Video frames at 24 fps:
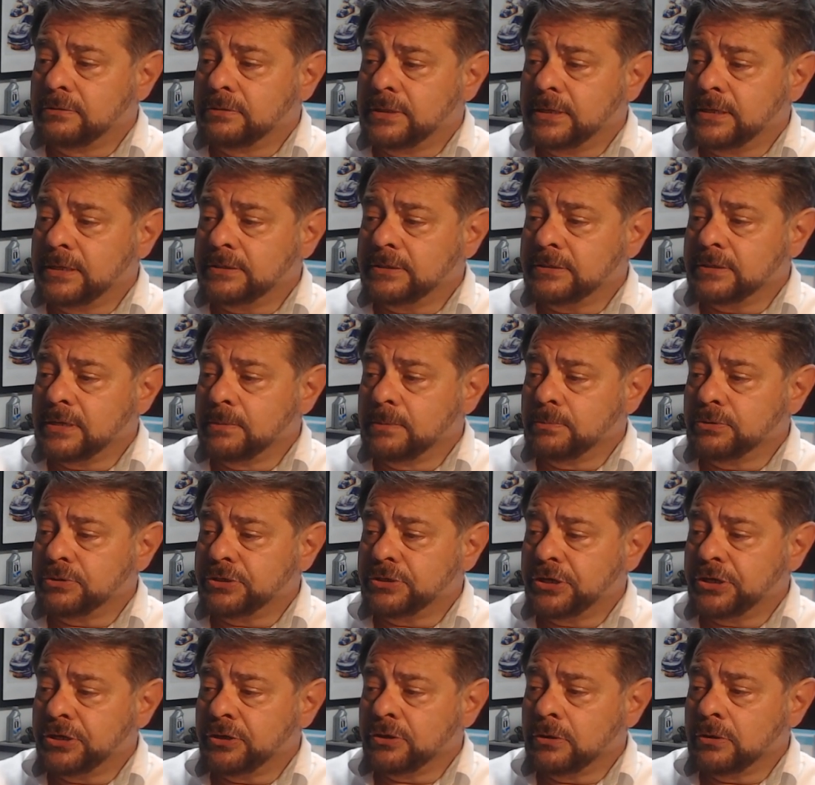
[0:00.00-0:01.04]
These
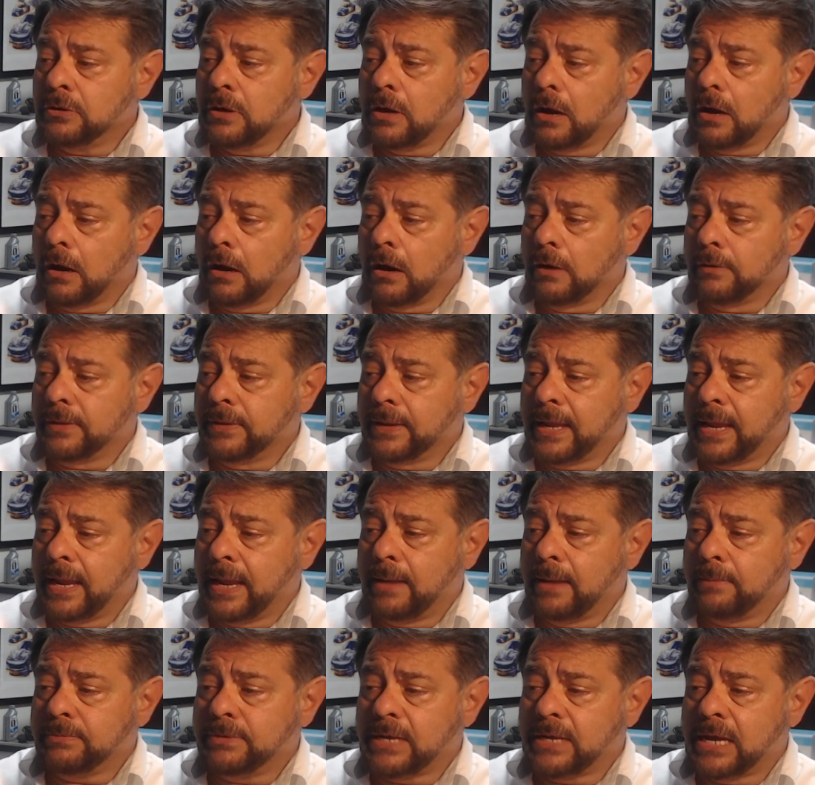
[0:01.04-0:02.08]
numbers here are the
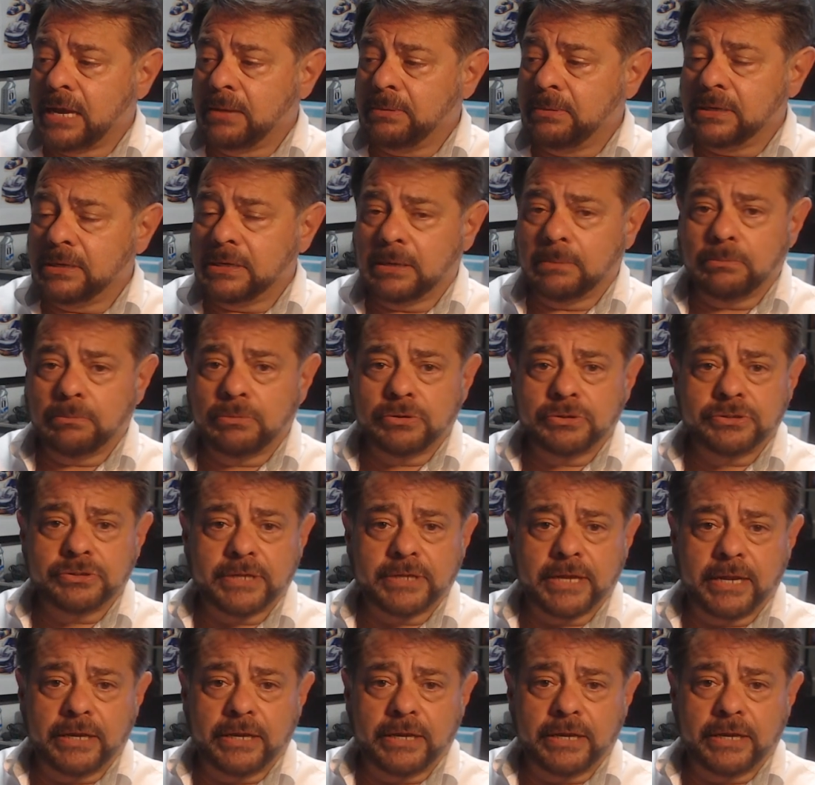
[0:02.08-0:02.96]
cam timing numbers,